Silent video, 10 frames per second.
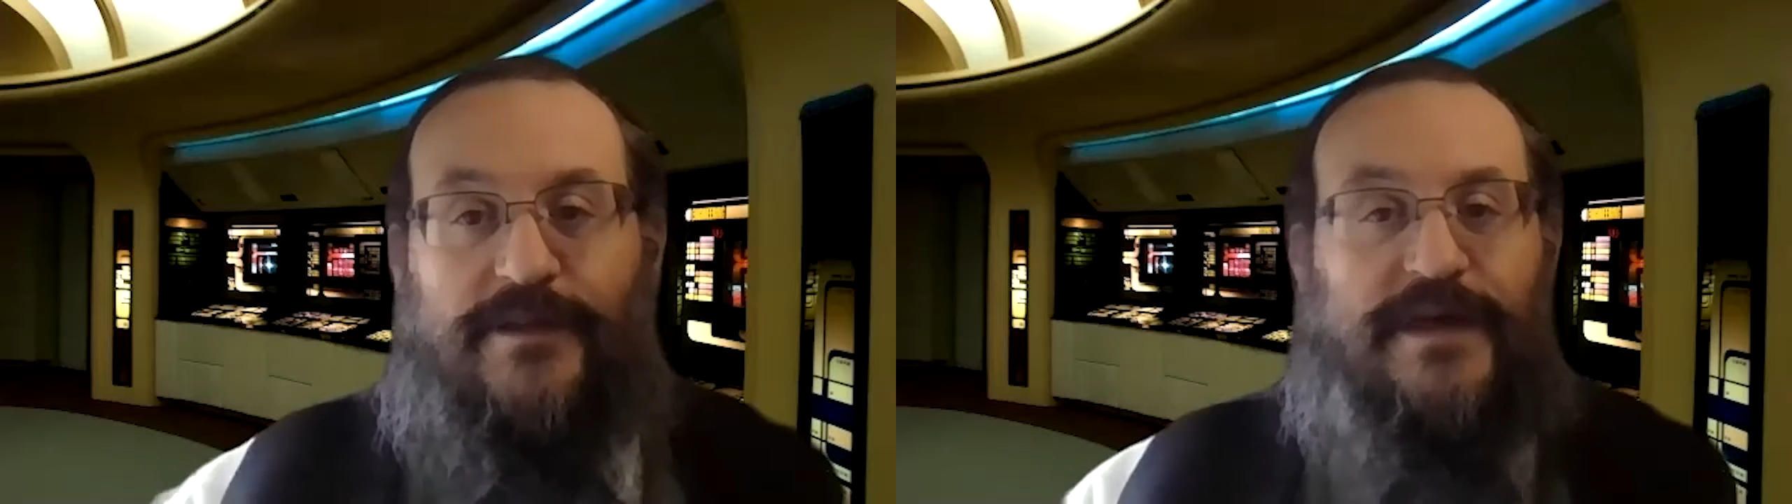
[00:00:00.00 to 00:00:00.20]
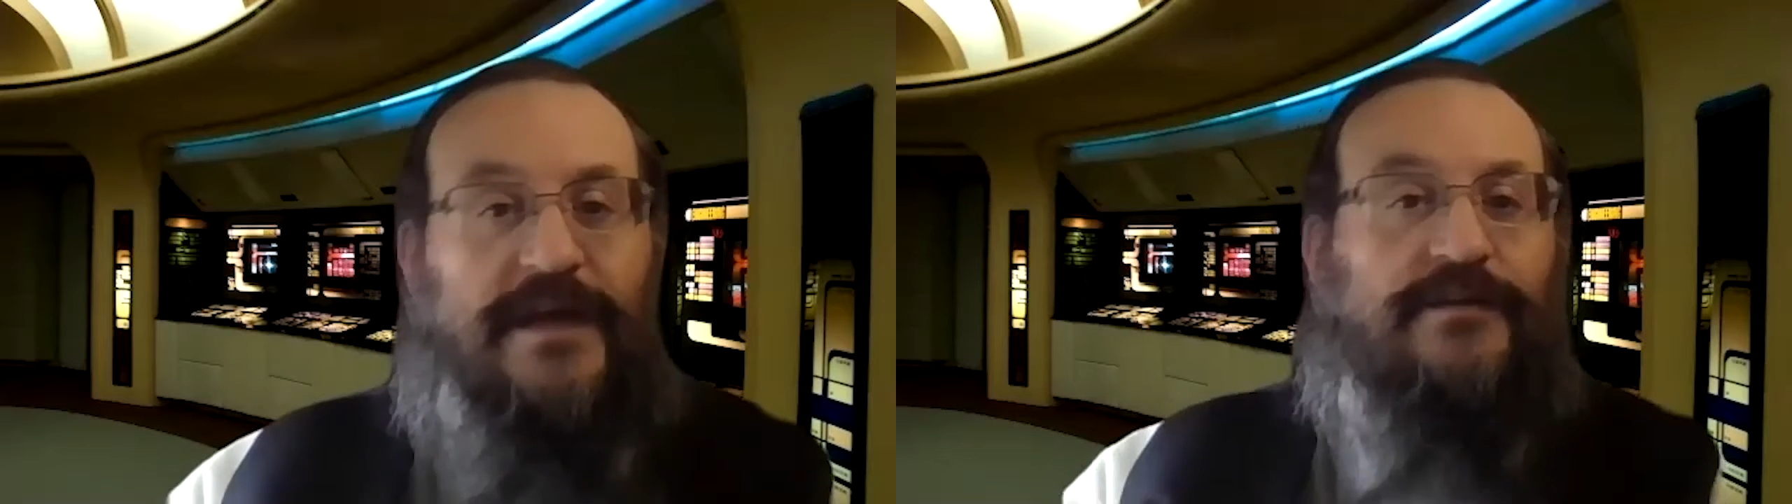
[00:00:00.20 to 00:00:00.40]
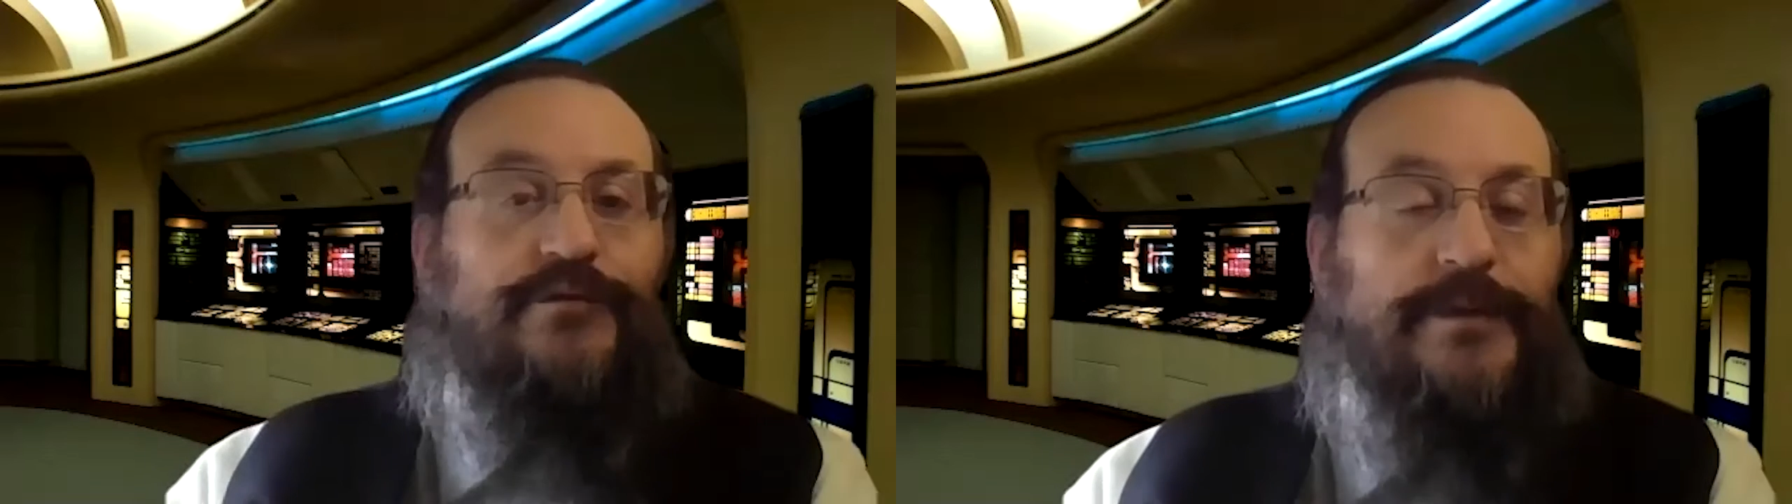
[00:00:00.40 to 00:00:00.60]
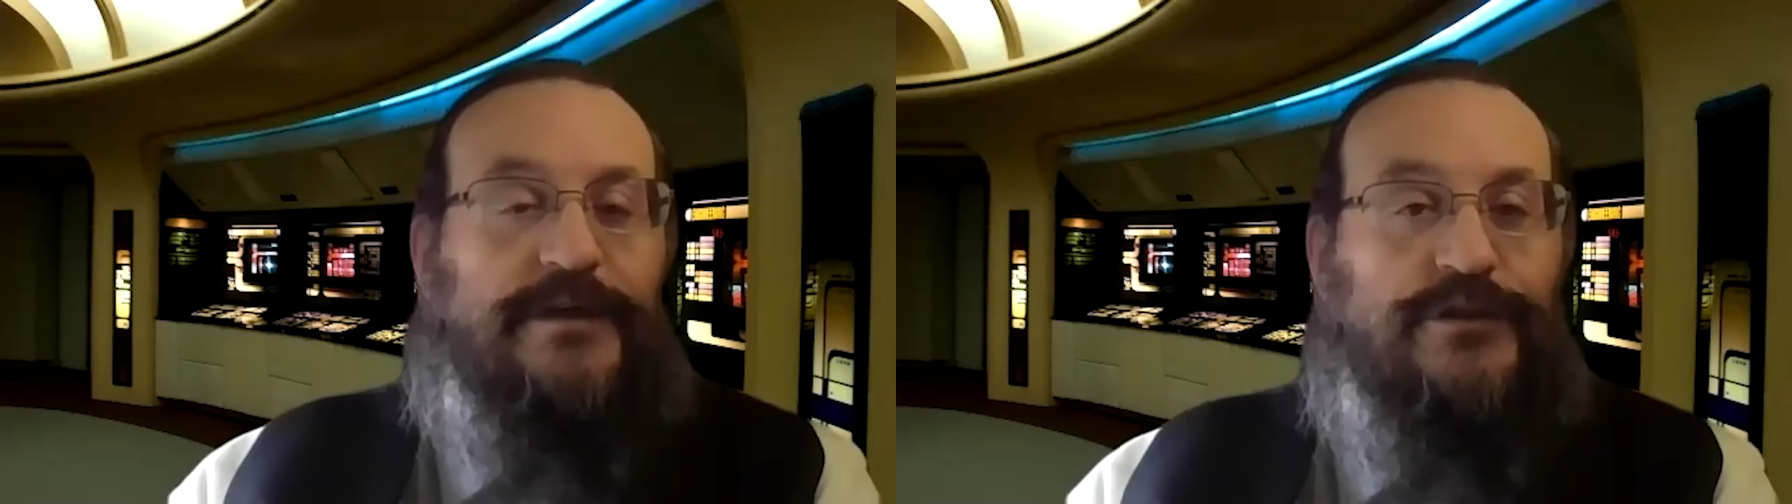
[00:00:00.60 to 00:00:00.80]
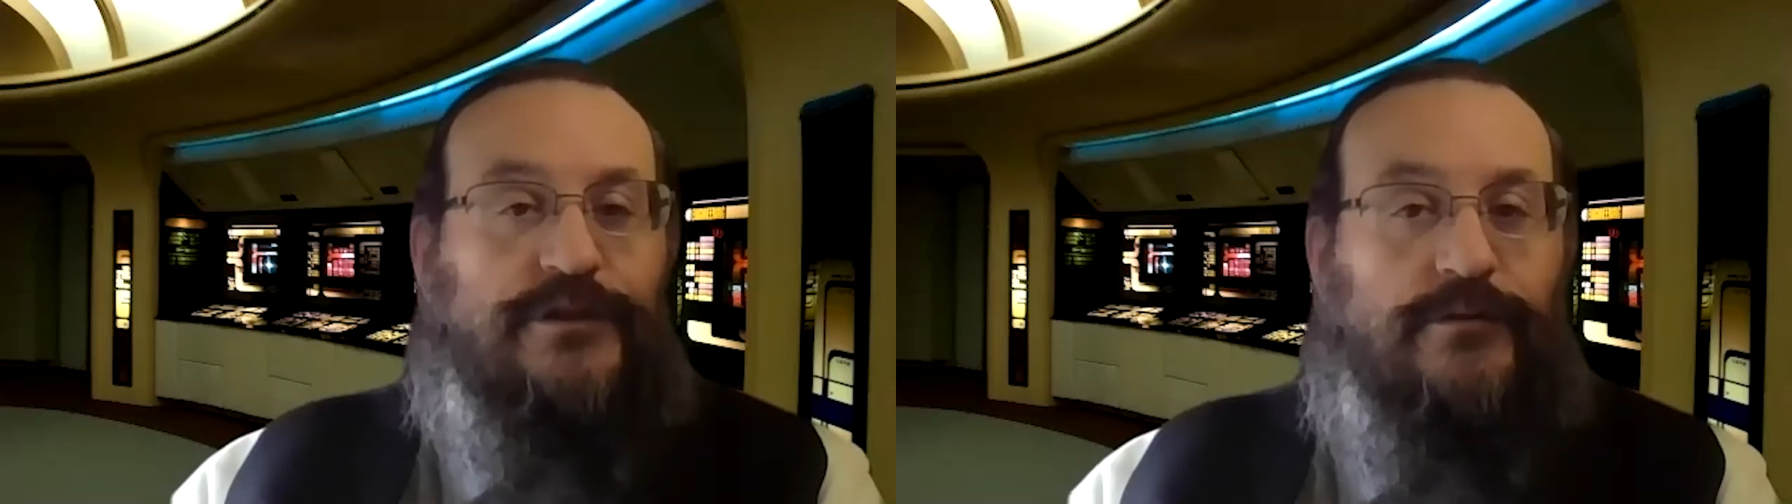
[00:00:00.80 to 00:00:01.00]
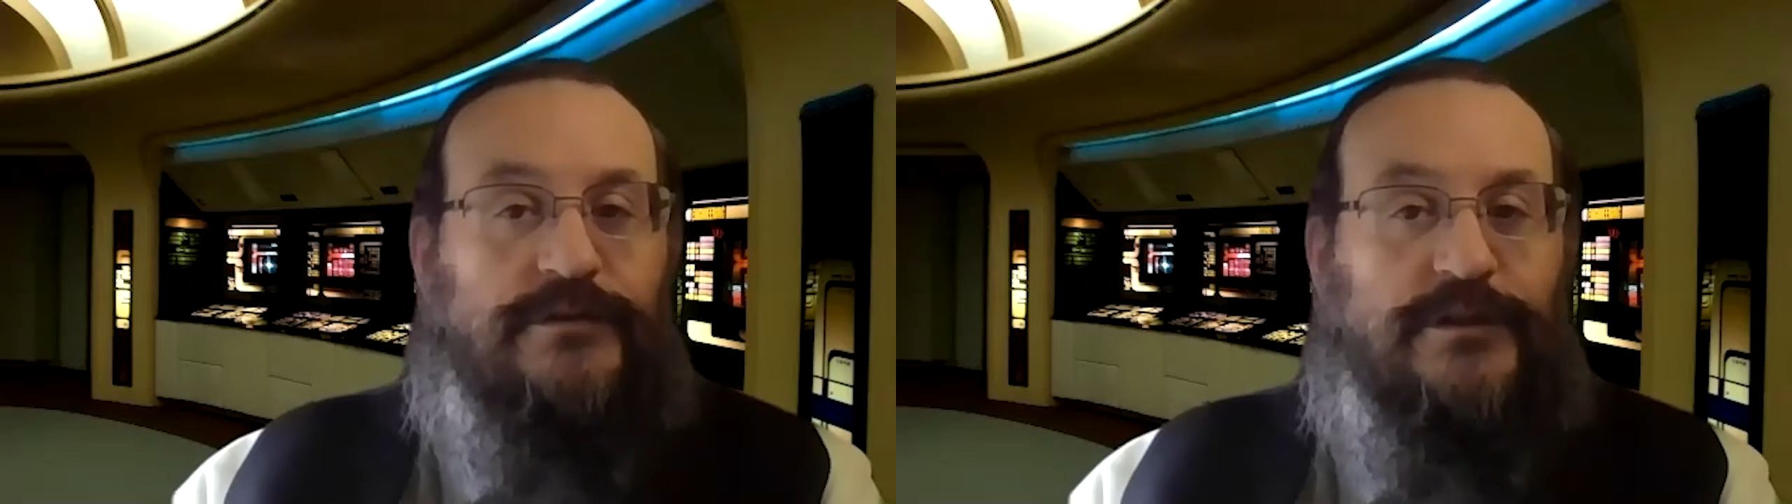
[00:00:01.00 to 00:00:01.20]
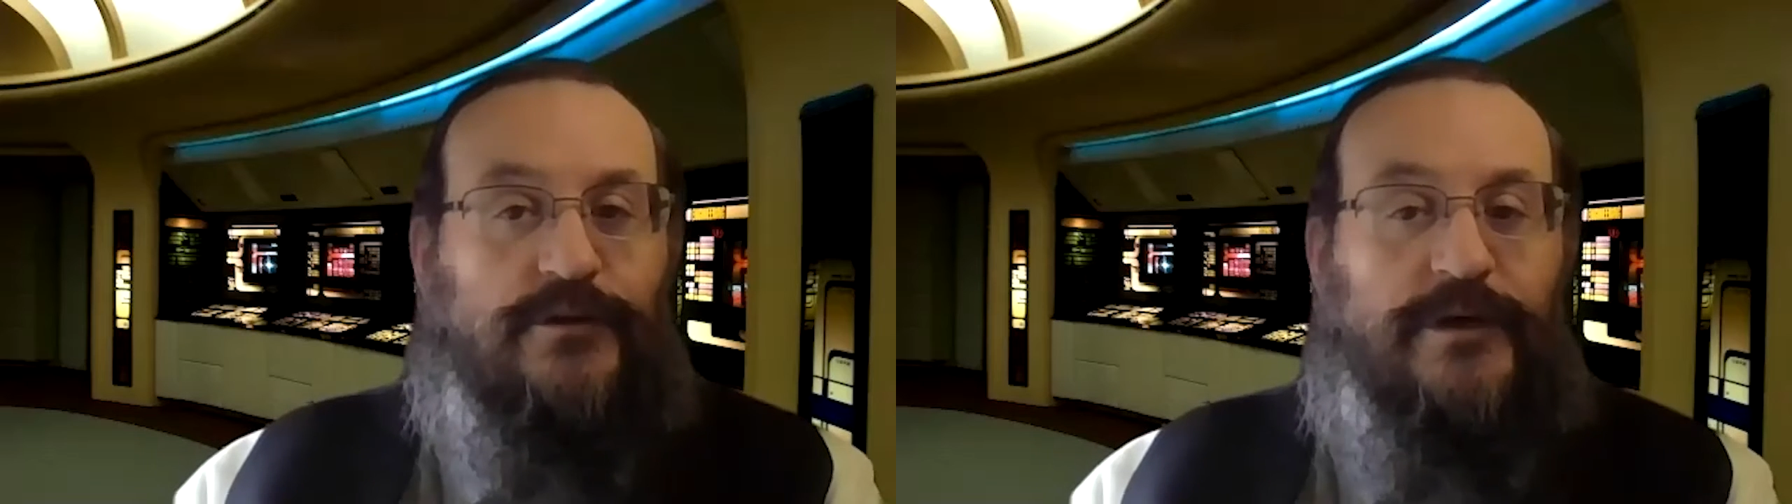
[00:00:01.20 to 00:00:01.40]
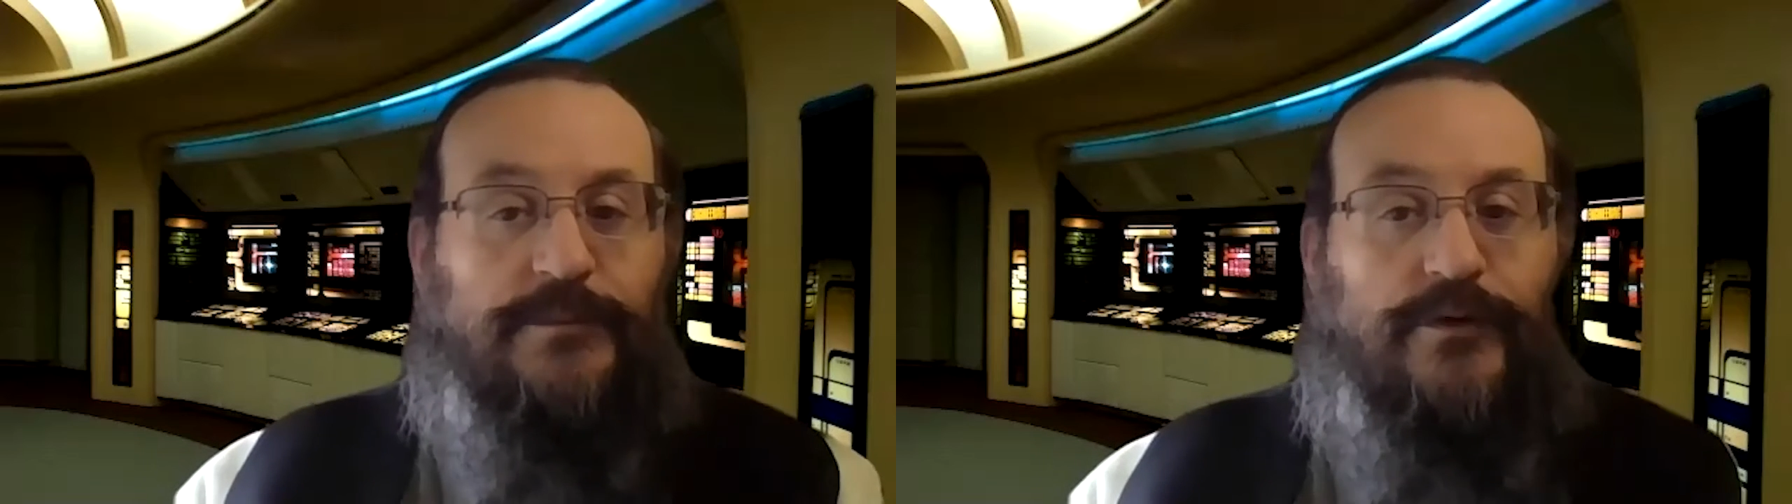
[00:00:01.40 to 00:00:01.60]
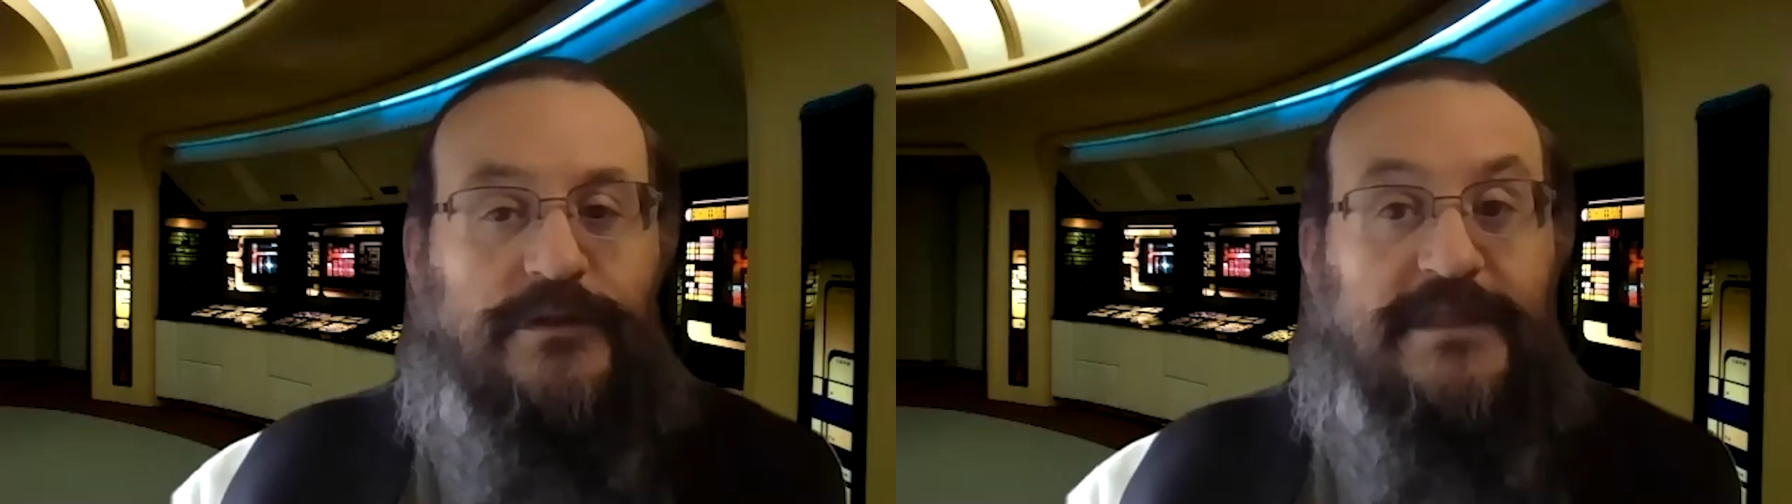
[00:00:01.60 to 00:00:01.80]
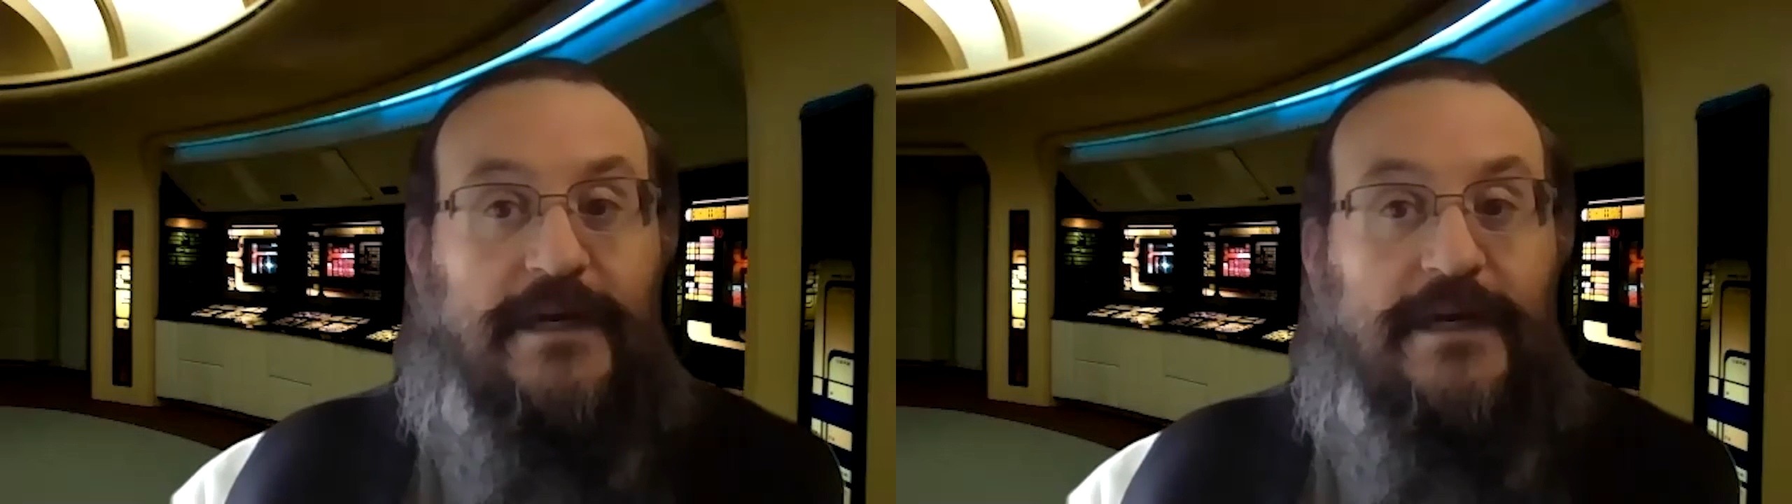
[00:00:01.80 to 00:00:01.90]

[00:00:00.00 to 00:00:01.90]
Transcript: that information goes to QuickBooks.